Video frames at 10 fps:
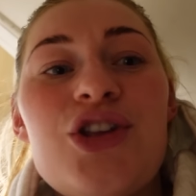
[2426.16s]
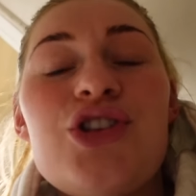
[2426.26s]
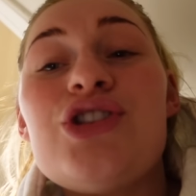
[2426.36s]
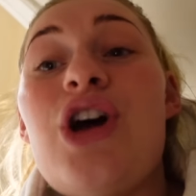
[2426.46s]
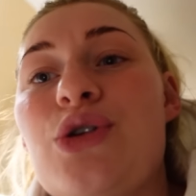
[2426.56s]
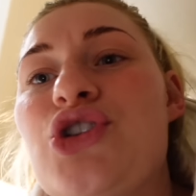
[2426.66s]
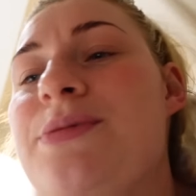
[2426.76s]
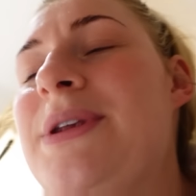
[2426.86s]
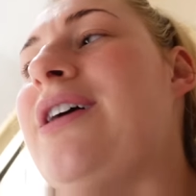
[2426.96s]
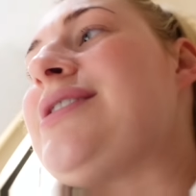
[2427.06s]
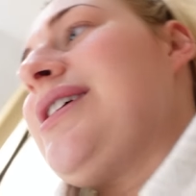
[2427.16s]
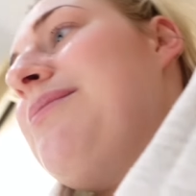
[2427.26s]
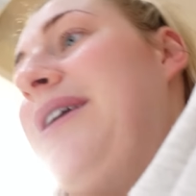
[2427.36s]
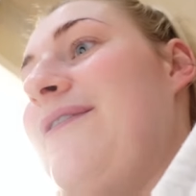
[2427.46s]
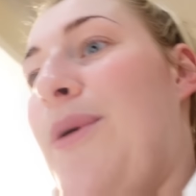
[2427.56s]
So she's been
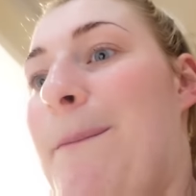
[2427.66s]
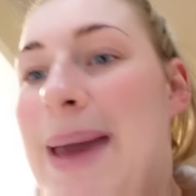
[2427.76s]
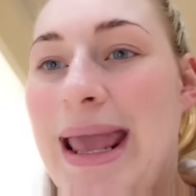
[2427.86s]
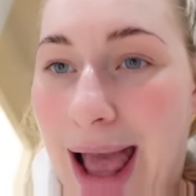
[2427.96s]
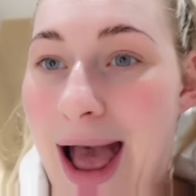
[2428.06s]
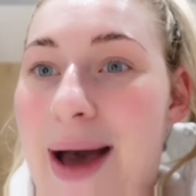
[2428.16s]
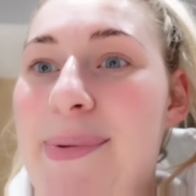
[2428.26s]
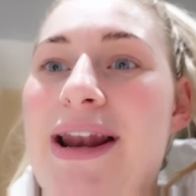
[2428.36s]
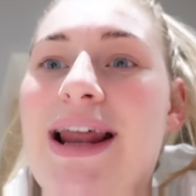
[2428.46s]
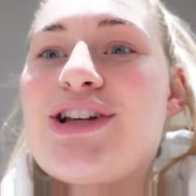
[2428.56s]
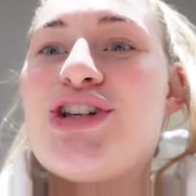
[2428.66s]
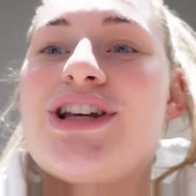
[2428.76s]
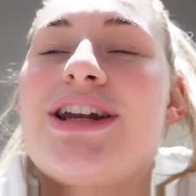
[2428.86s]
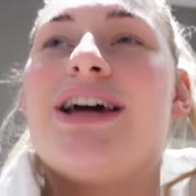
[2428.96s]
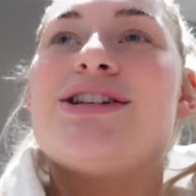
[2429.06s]
asking me for makeup, and like, she's
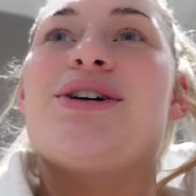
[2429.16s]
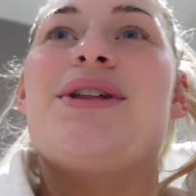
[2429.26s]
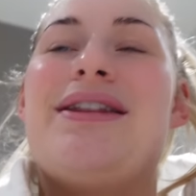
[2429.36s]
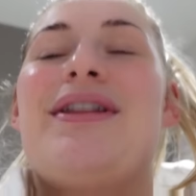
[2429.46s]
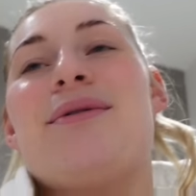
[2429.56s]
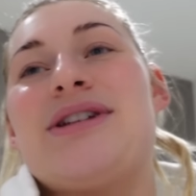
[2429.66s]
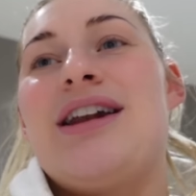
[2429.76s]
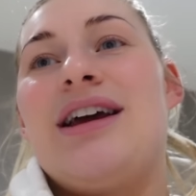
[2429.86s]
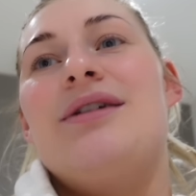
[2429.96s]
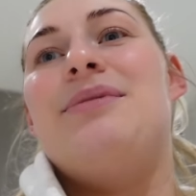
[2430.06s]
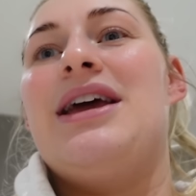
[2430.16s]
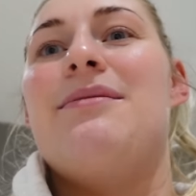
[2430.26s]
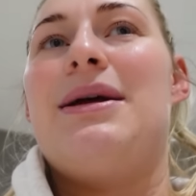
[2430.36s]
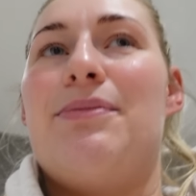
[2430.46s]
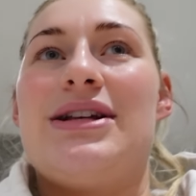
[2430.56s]
gonna, so then that was kind of gonna be her
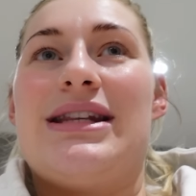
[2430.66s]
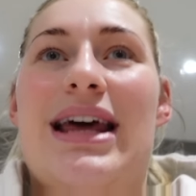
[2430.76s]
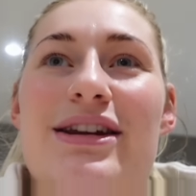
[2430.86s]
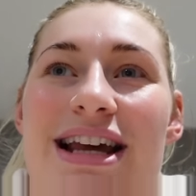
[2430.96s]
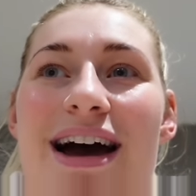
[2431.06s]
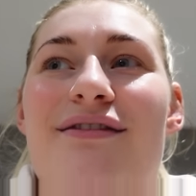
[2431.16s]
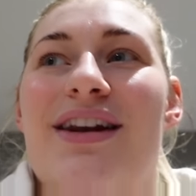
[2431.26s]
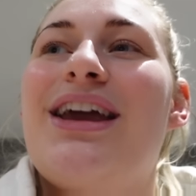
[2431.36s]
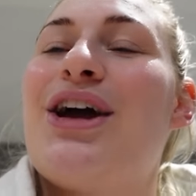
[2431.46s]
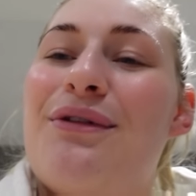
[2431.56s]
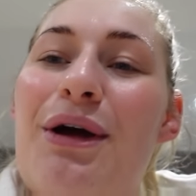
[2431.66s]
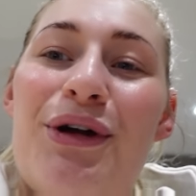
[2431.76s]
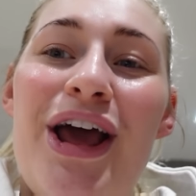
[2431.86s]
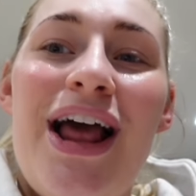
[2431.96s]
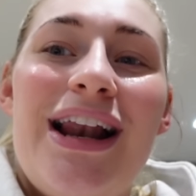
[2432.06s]
main present then, to have like her
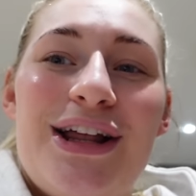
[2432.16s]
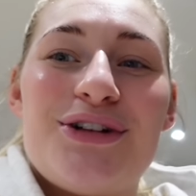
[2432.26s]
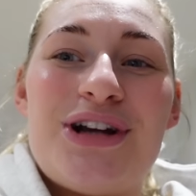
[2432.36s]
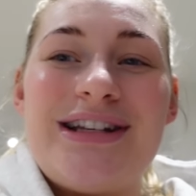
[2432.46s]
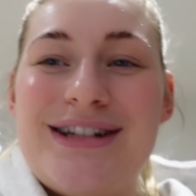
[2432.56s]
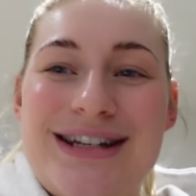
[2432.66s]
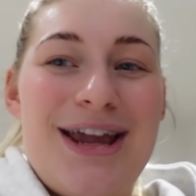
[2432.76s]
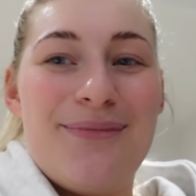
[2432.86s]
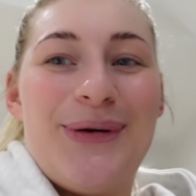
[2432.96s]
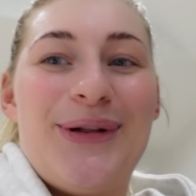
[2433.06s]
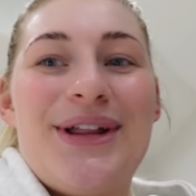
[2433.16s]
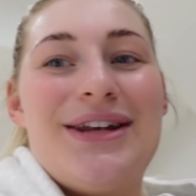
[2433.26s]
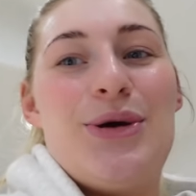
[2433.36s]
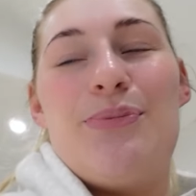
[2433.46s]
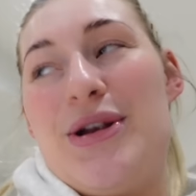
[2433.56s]
own little dressing table
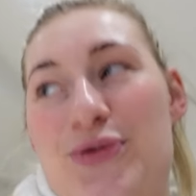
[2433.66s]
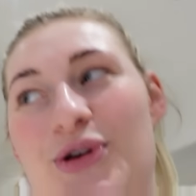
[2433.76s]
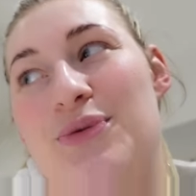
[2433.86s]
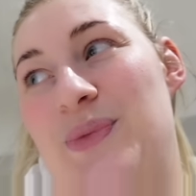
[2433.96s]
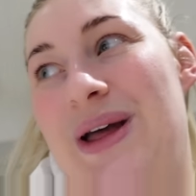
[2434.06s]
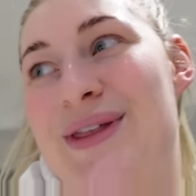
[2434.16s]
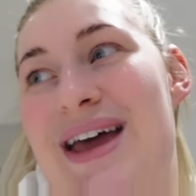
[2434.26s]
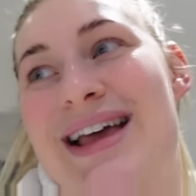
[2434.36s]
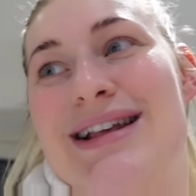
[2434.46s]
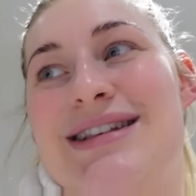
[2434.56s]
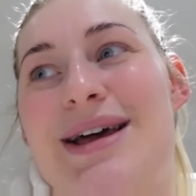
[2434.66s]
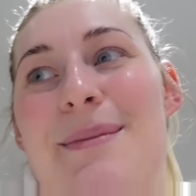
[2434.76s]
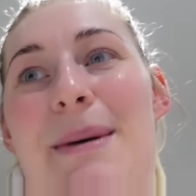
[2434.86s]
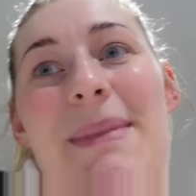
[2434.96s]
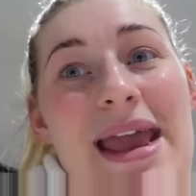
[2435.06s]
in her bedroom with
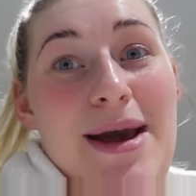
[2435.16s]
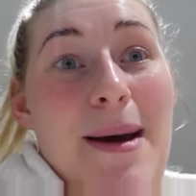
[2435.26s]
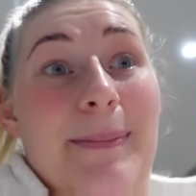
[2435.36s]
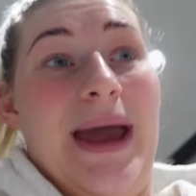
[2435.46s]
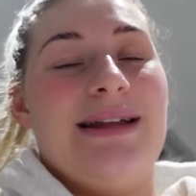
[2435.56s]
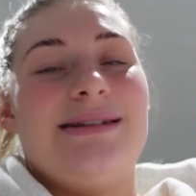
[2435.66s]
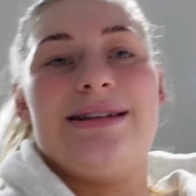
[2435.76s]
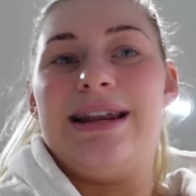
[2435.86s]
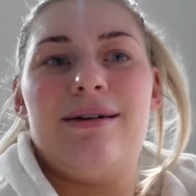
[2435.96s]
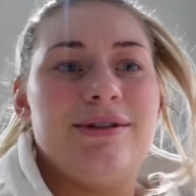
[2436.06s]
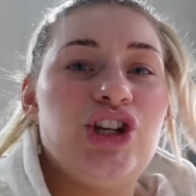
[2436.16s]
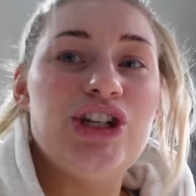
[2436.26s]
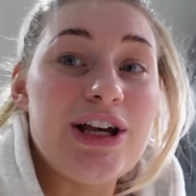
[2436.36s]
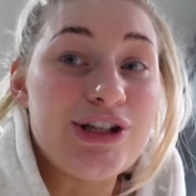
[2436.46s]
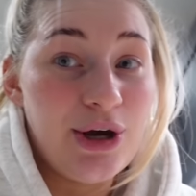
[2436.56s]
some makeup bits. Now, she
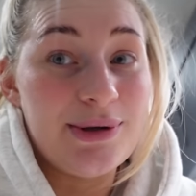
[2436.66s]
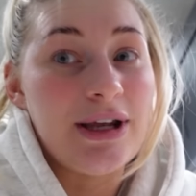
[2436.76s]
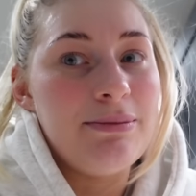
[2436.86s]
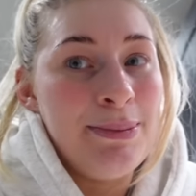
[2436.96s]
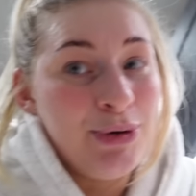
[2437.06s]
does know it's gonna be